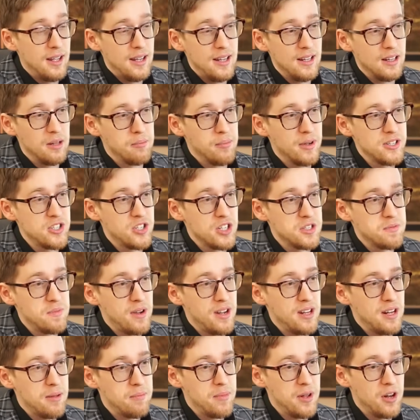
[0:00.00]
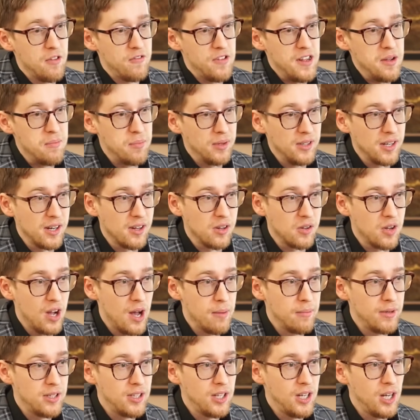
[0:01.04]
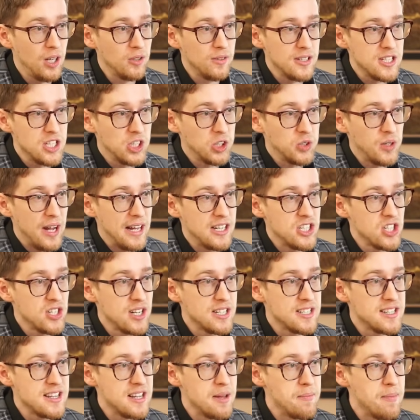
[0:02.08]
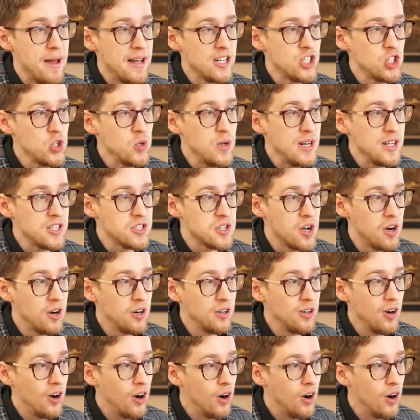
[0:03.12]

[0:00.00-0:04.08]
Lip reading: Elon Musk just made a bit of a political comment here. As tragic as the mass shootings are,